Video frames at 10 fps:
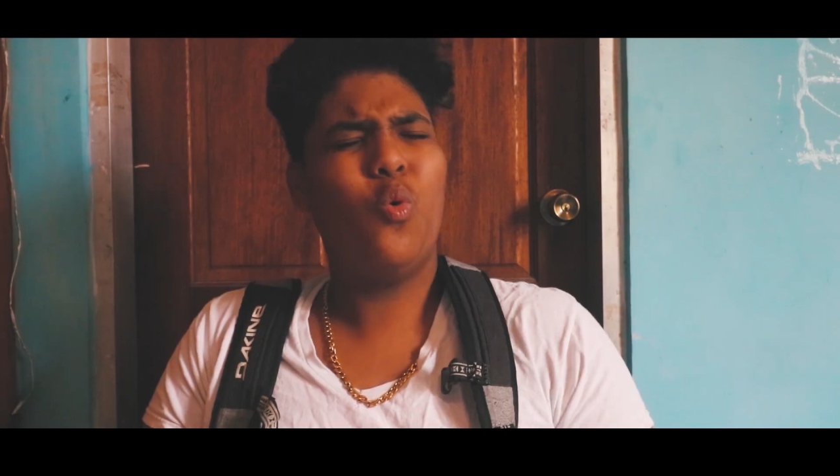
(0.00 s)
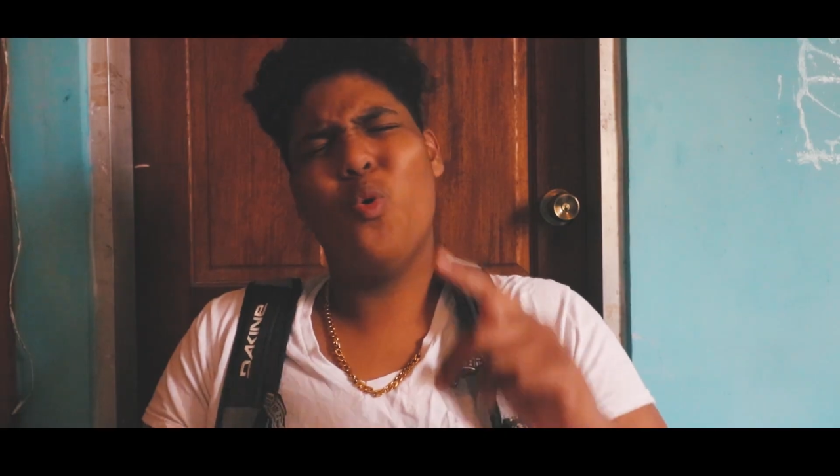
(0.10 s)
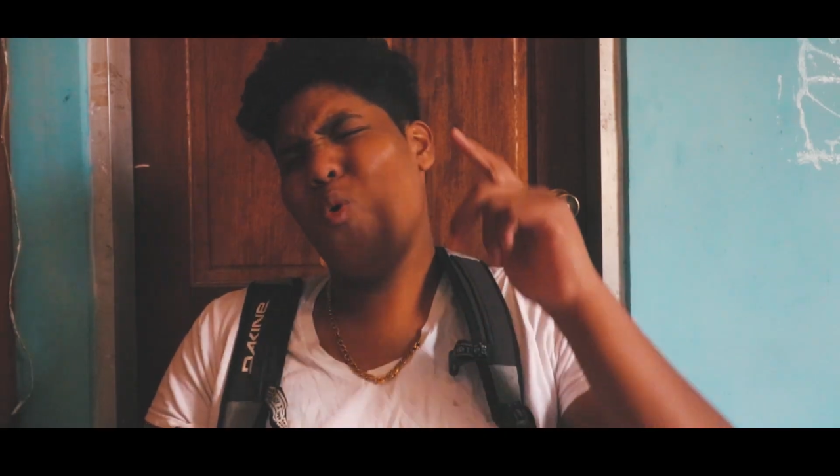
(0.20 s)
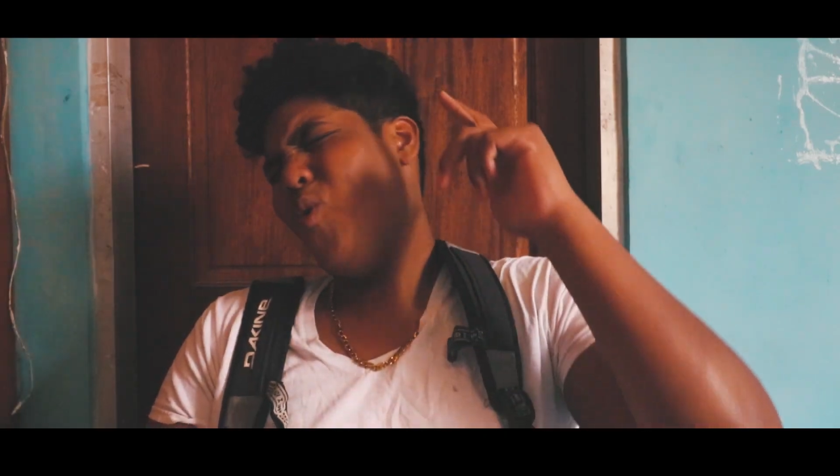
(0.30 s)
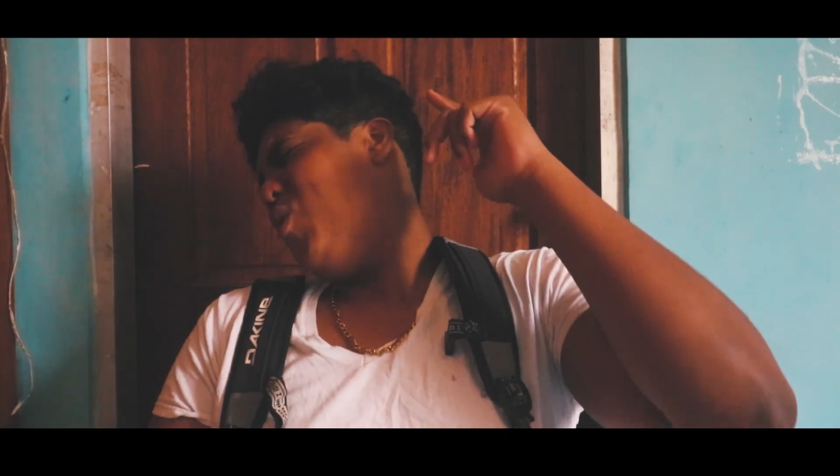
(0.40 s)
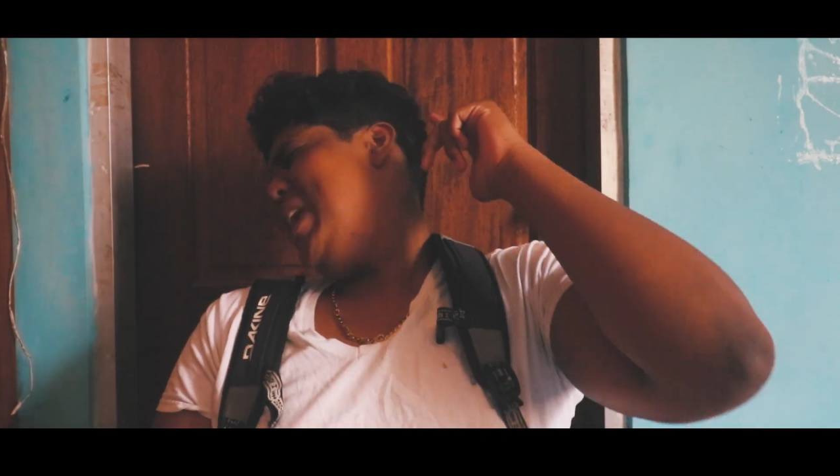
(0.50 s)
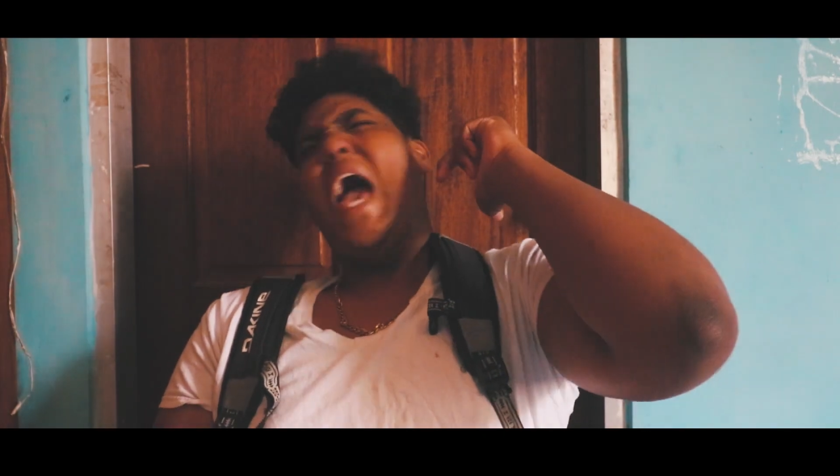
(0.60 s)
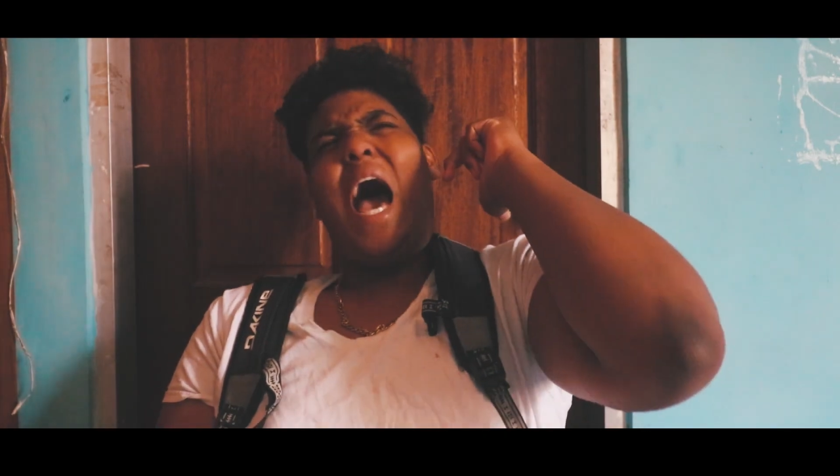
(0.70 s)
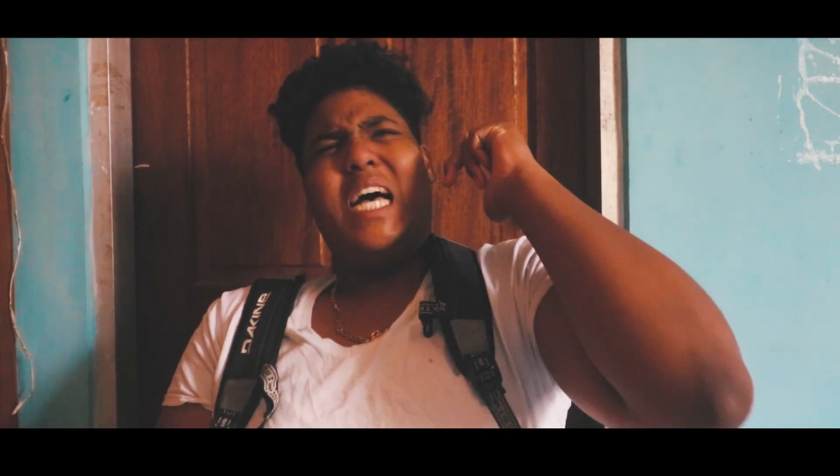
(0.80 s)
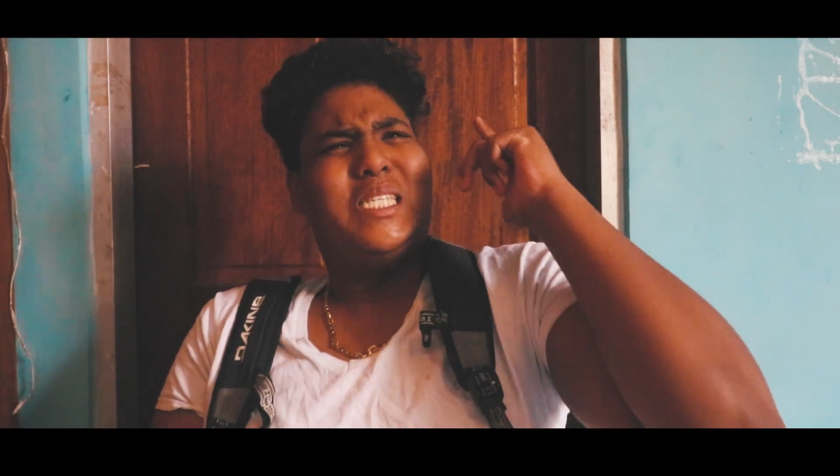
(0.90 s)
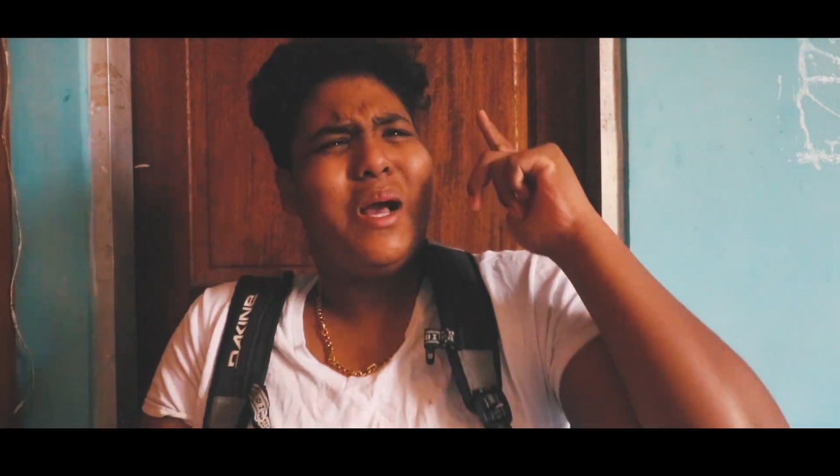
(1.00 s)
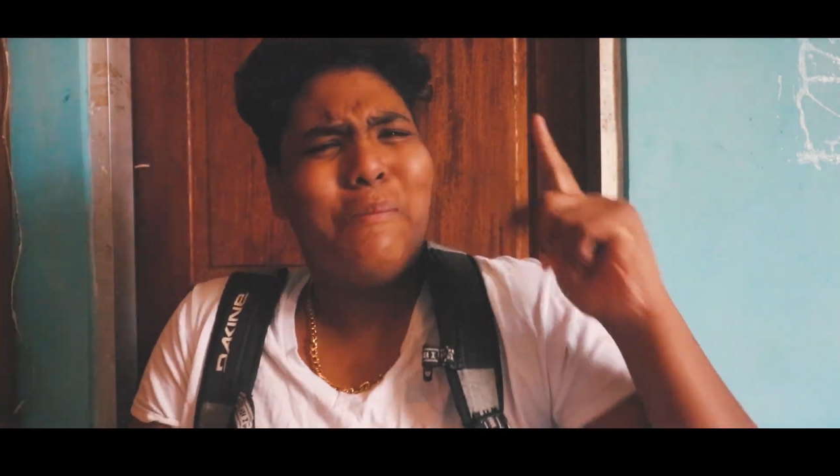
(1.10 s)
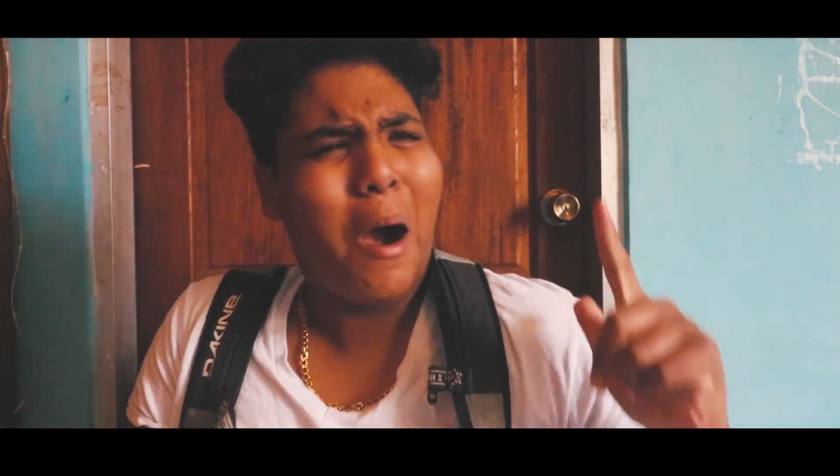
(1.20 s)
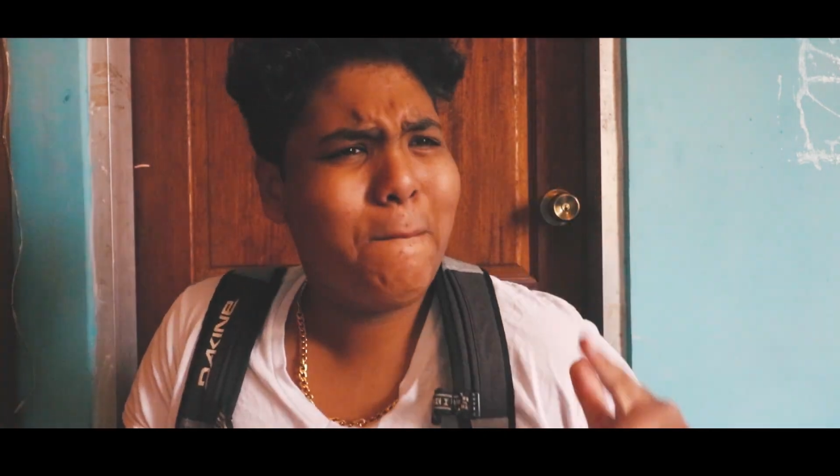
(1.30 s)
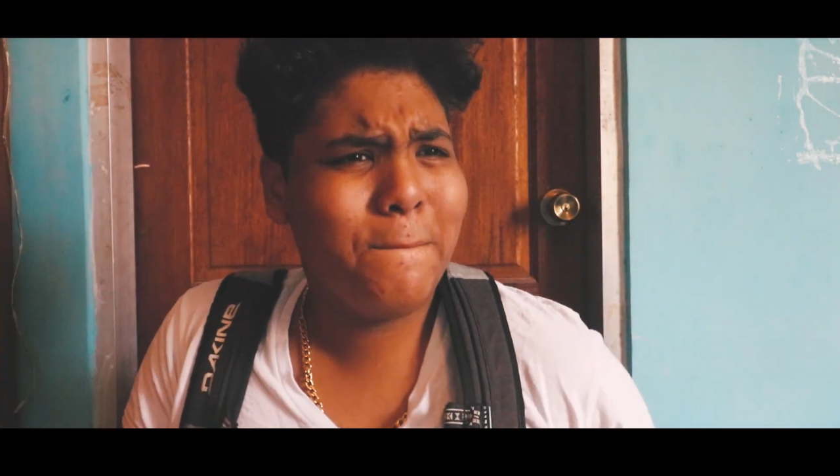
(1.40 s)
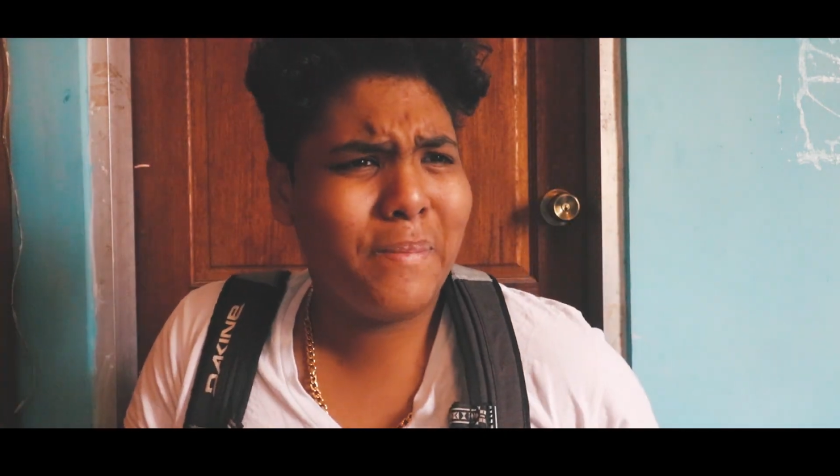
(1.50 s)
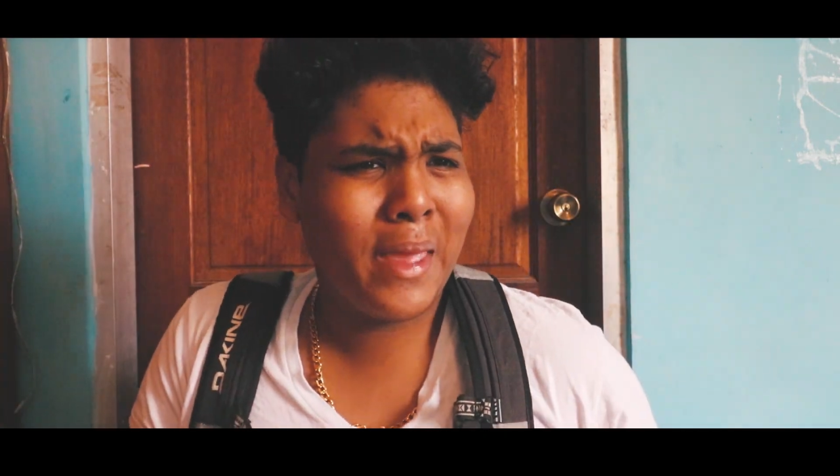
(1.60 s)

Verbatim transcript: Ooh, girls, them up.